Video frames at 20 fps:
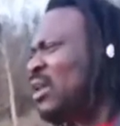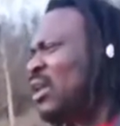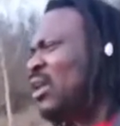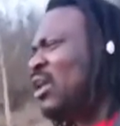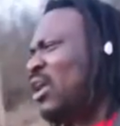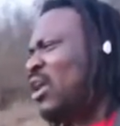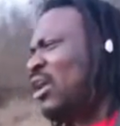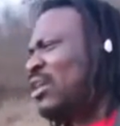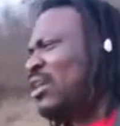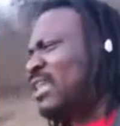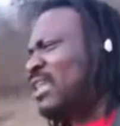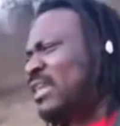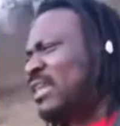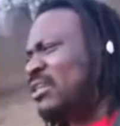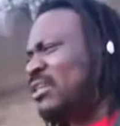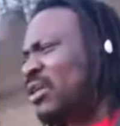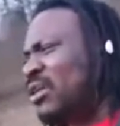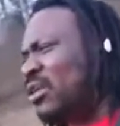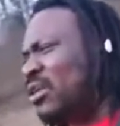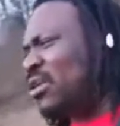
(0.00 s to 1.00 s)
All they
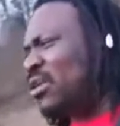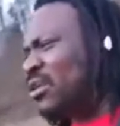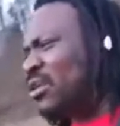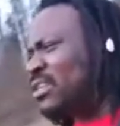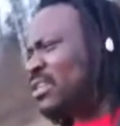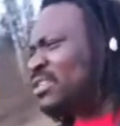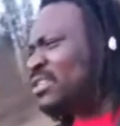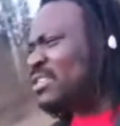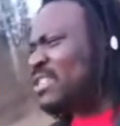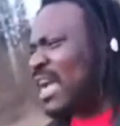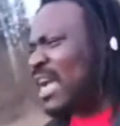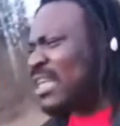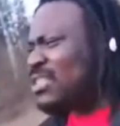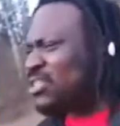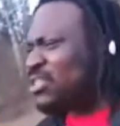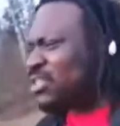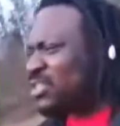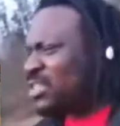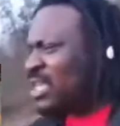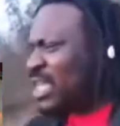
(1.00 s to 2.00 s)
know is that
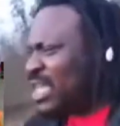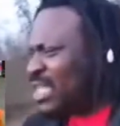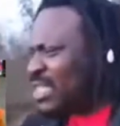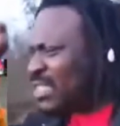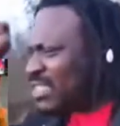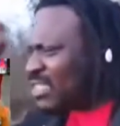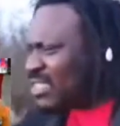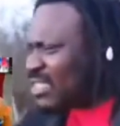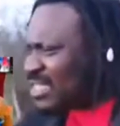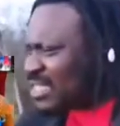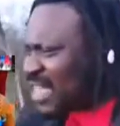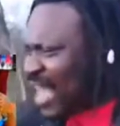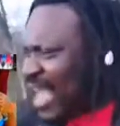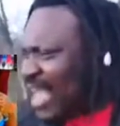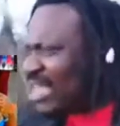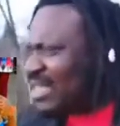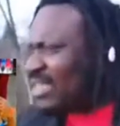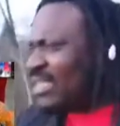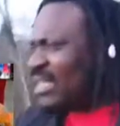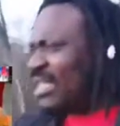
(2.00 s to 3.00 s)

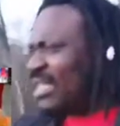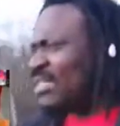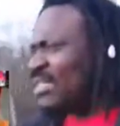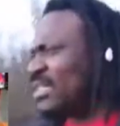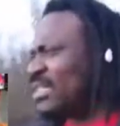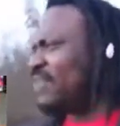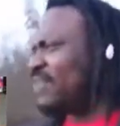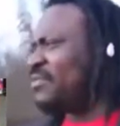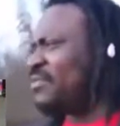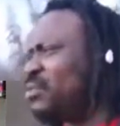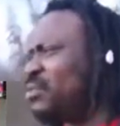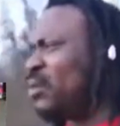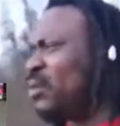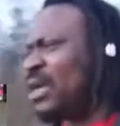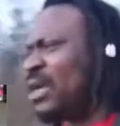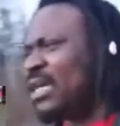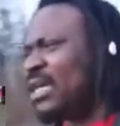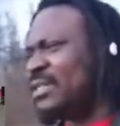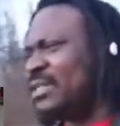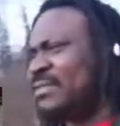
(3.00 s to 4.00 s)
sadness
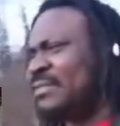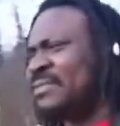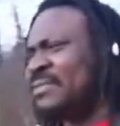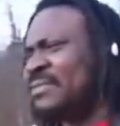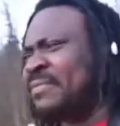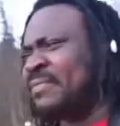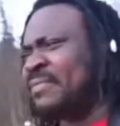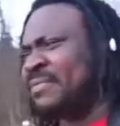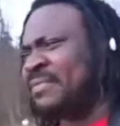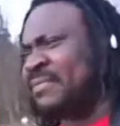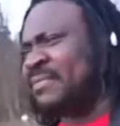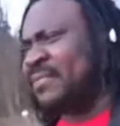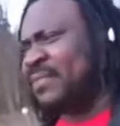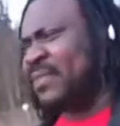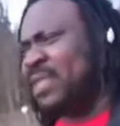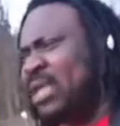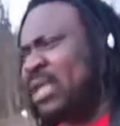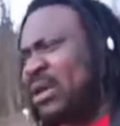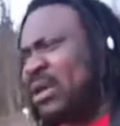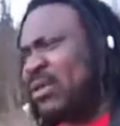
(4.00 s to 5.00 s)
everywhere.
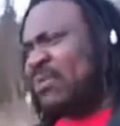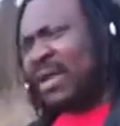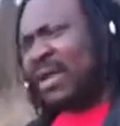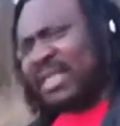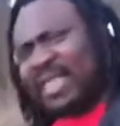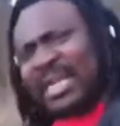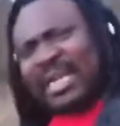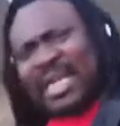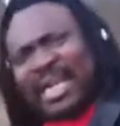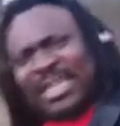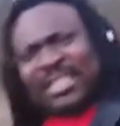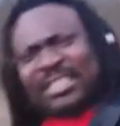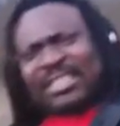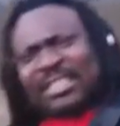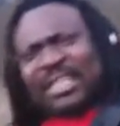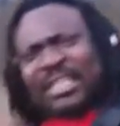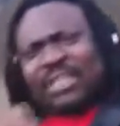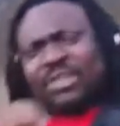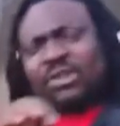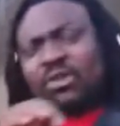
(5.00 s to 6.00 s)
When they not
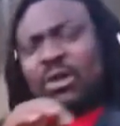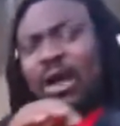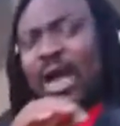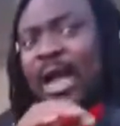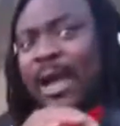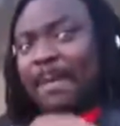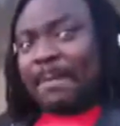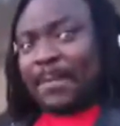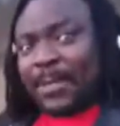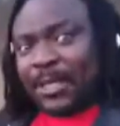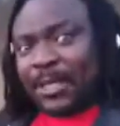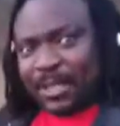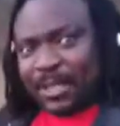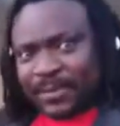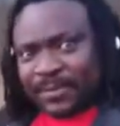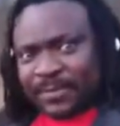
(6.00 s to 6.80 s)
see you happy,